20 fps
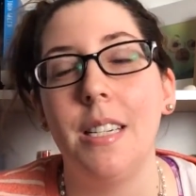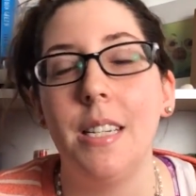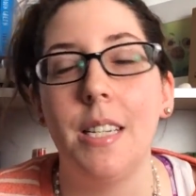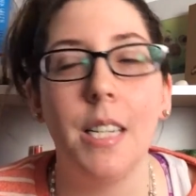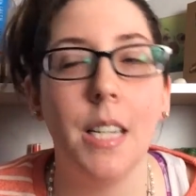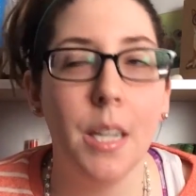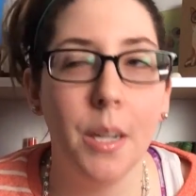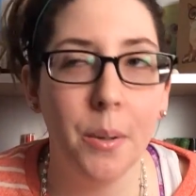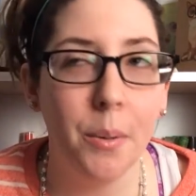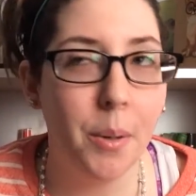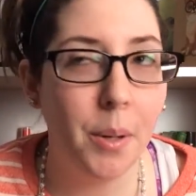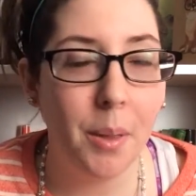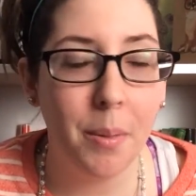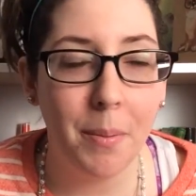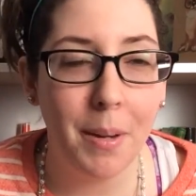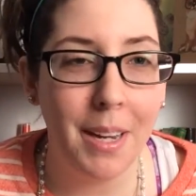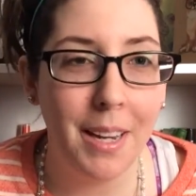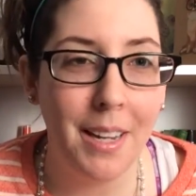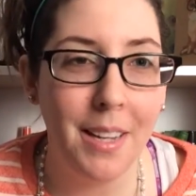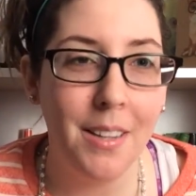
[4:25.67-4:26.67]
deal with
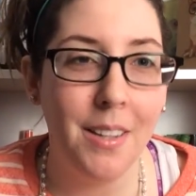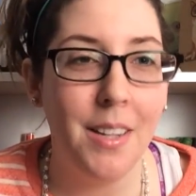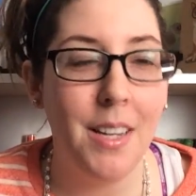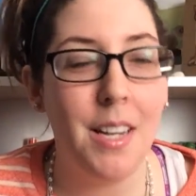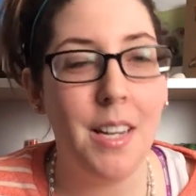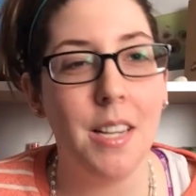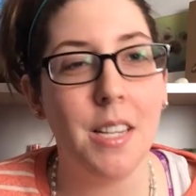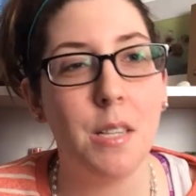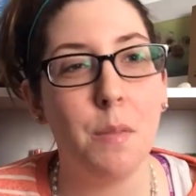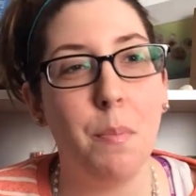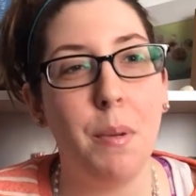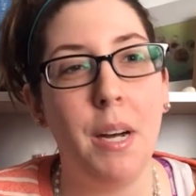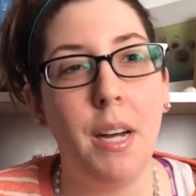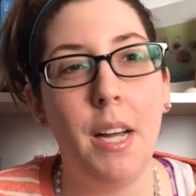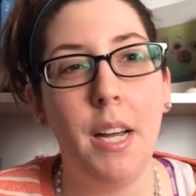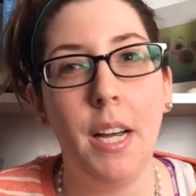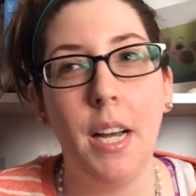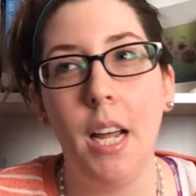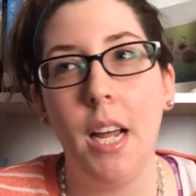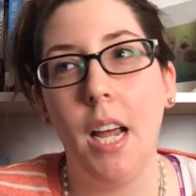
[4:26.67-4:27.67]
my illness,
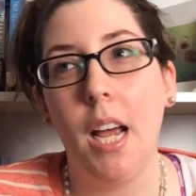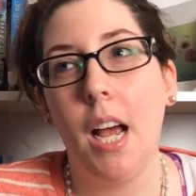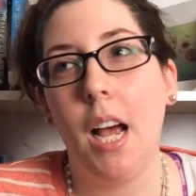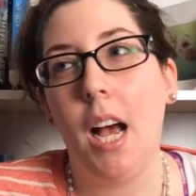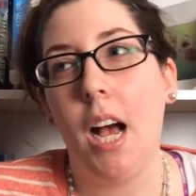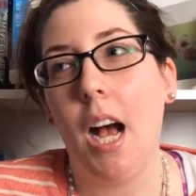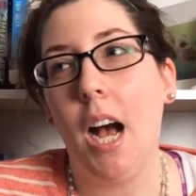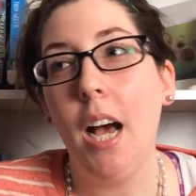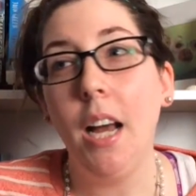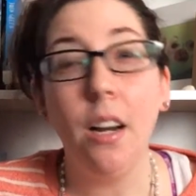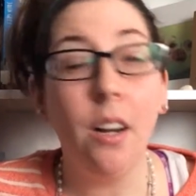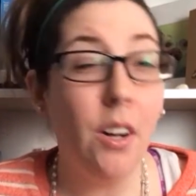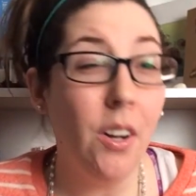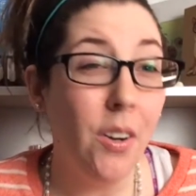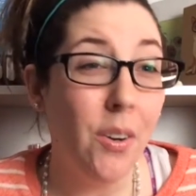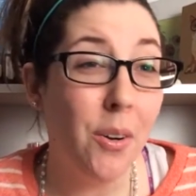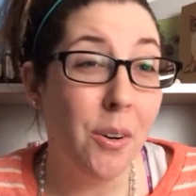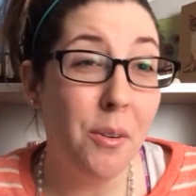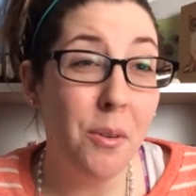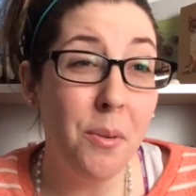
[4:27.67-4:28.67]
but I don't
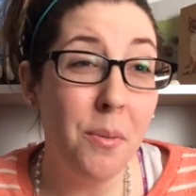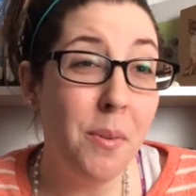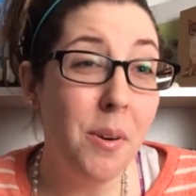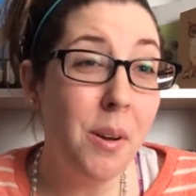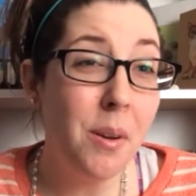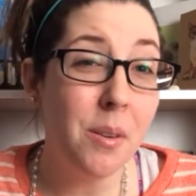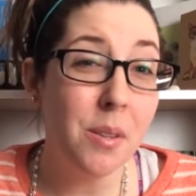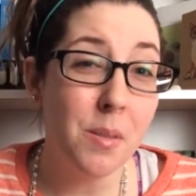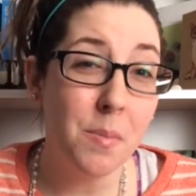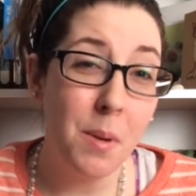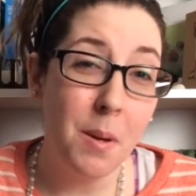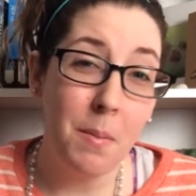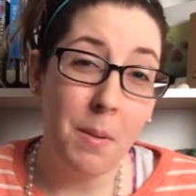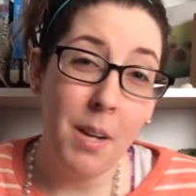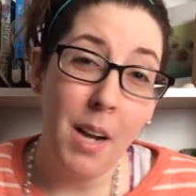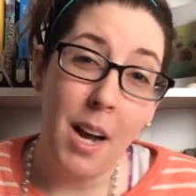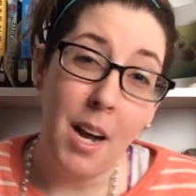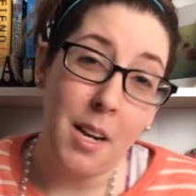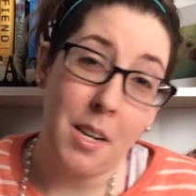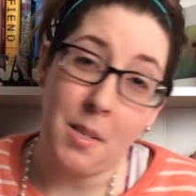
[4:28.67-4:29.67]
know, who knows,
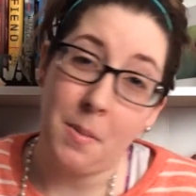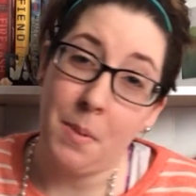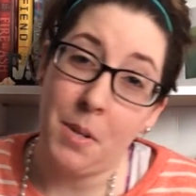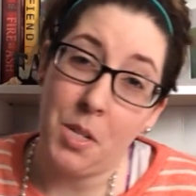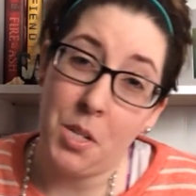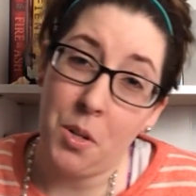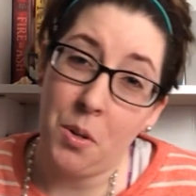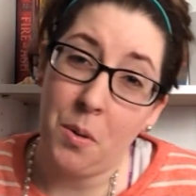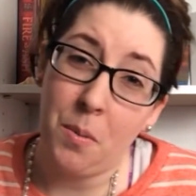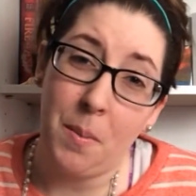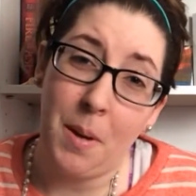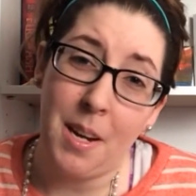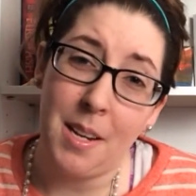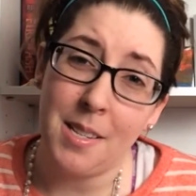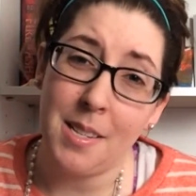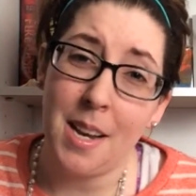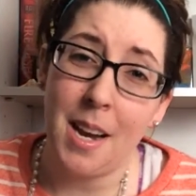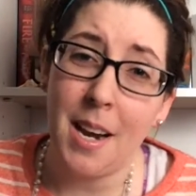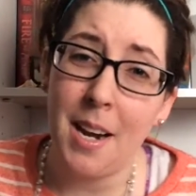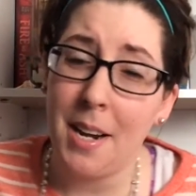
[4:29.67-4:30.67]
maybe not, especially with my
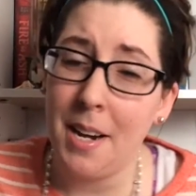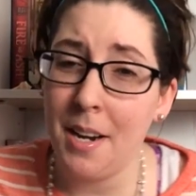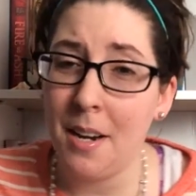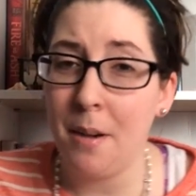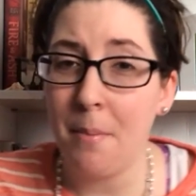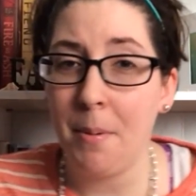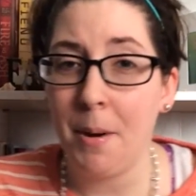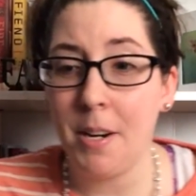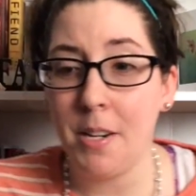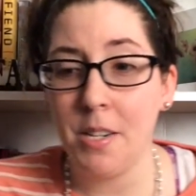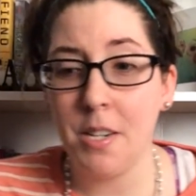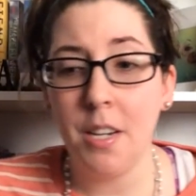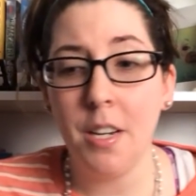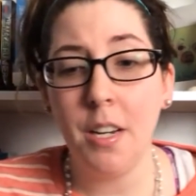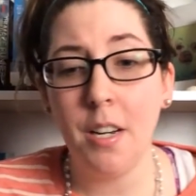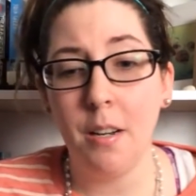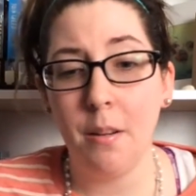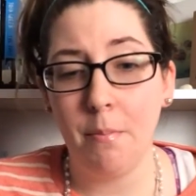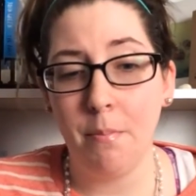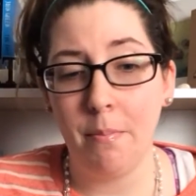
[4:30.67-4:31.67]
anxiety and
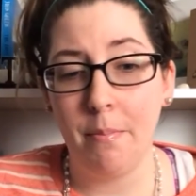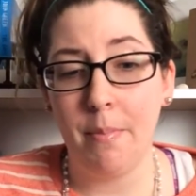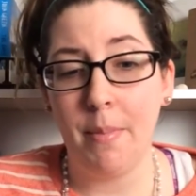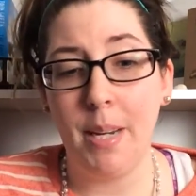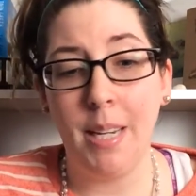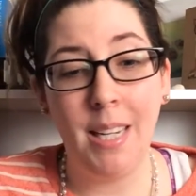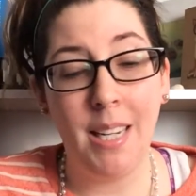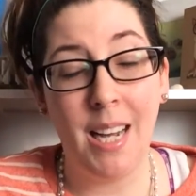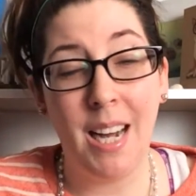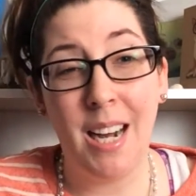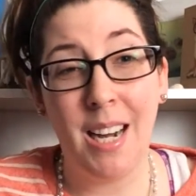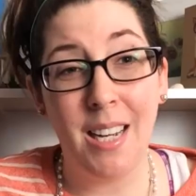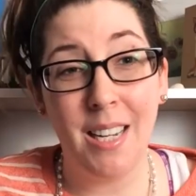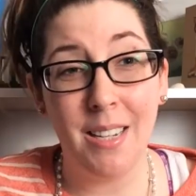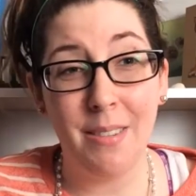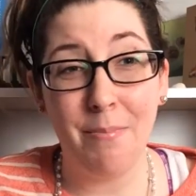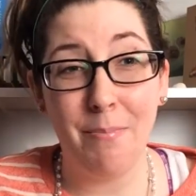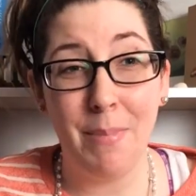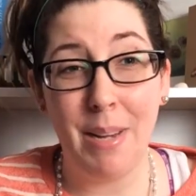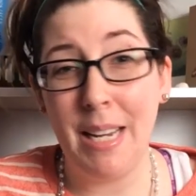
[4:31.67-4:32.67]
depression, might
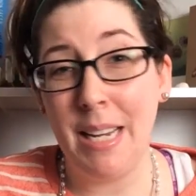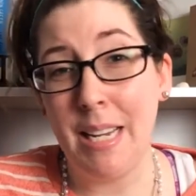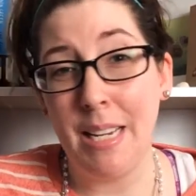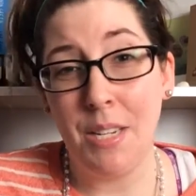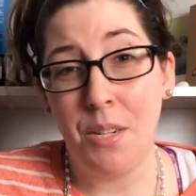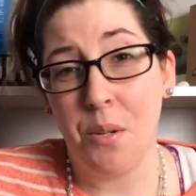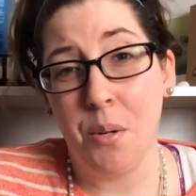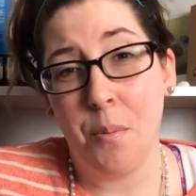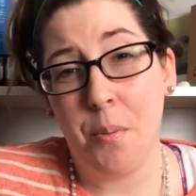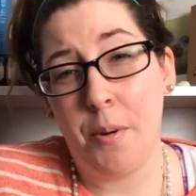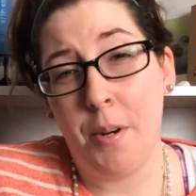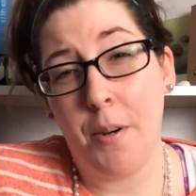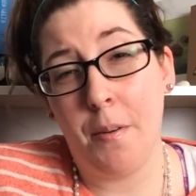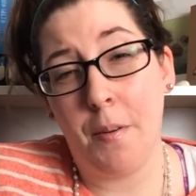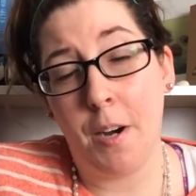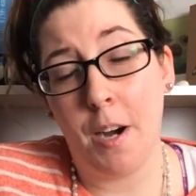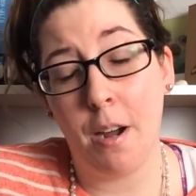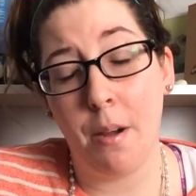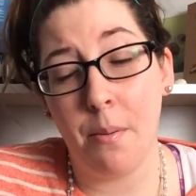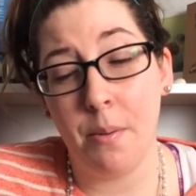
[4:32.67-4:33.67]
get to a
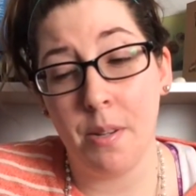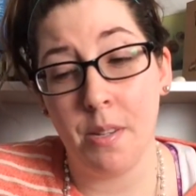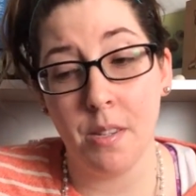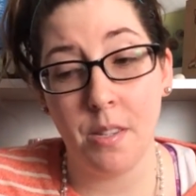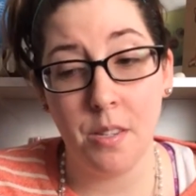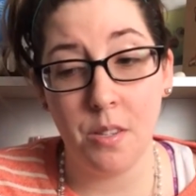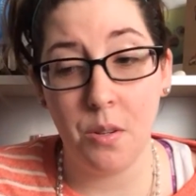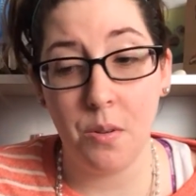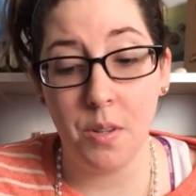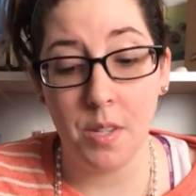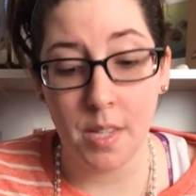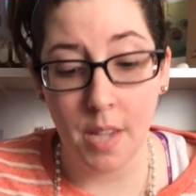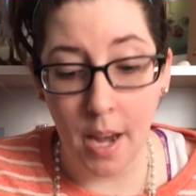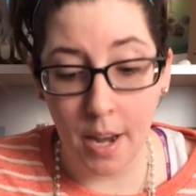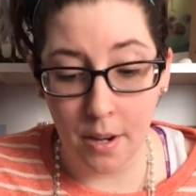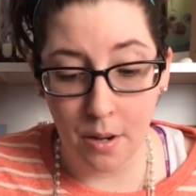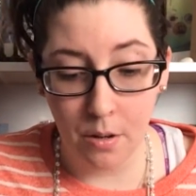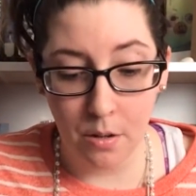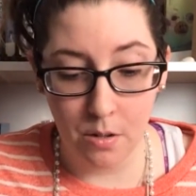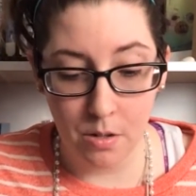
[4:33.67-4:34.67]
point where I was
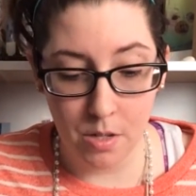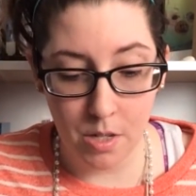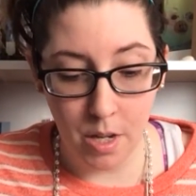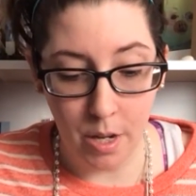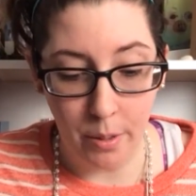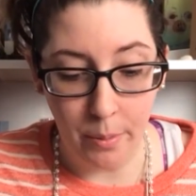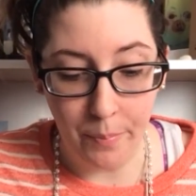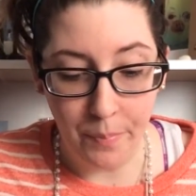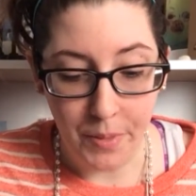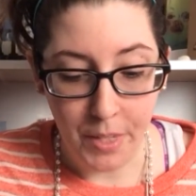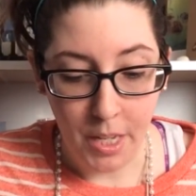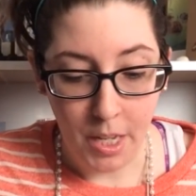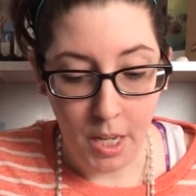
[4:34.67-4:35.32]
suicidal. So